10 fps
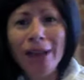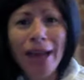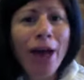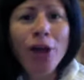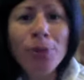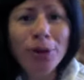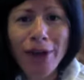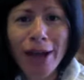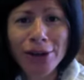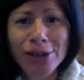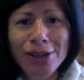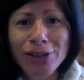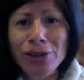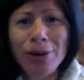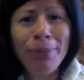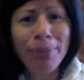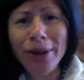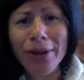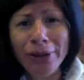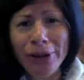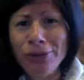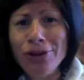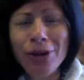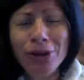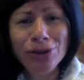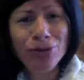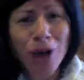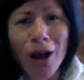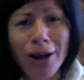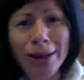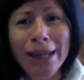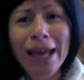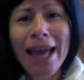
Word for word: a health provider sends you a bill that you know is wrong